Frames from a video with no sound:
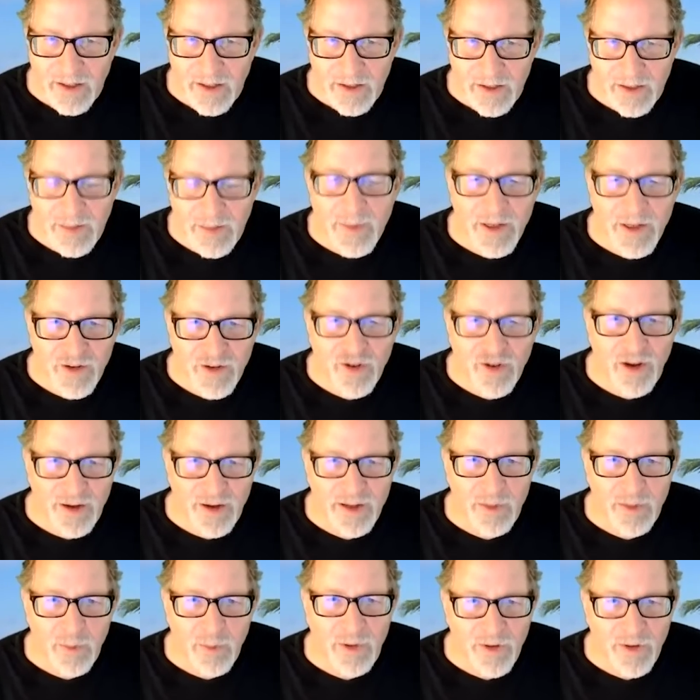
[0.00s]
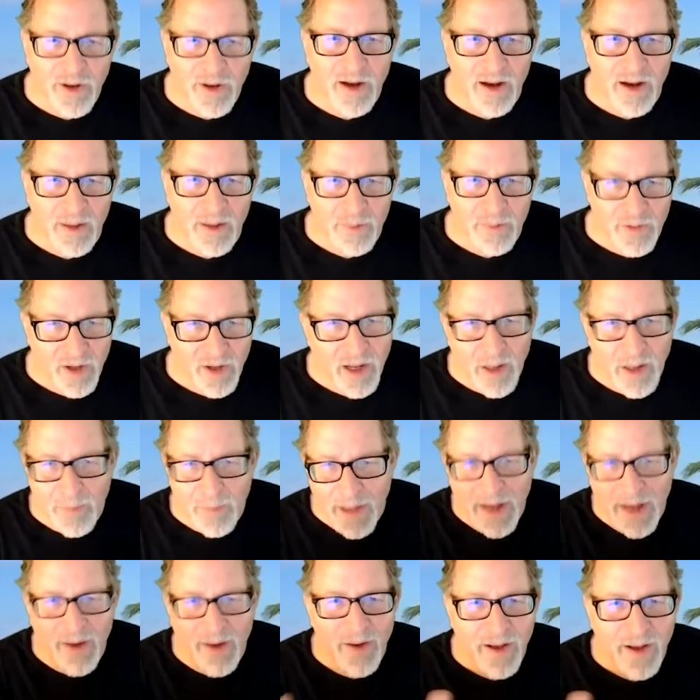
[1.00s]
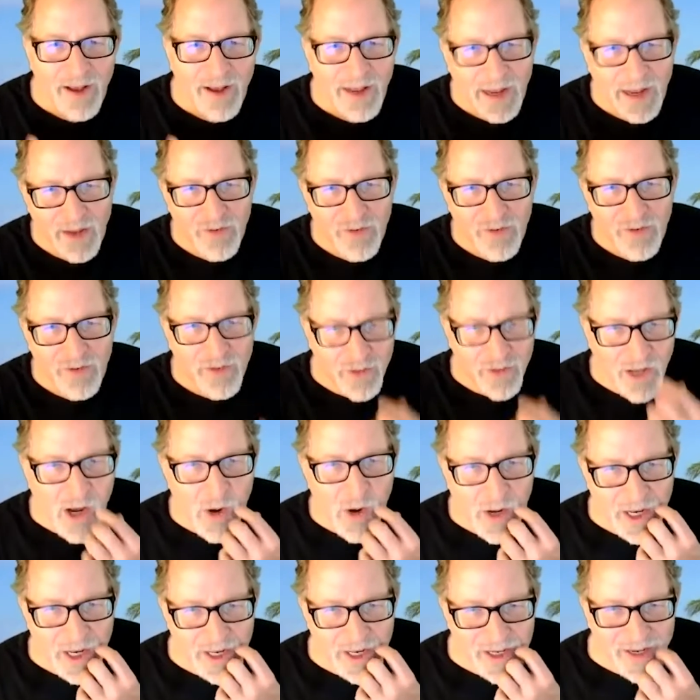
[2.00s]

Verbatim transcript: Let me check in with Tom. Tom, how, how's it going?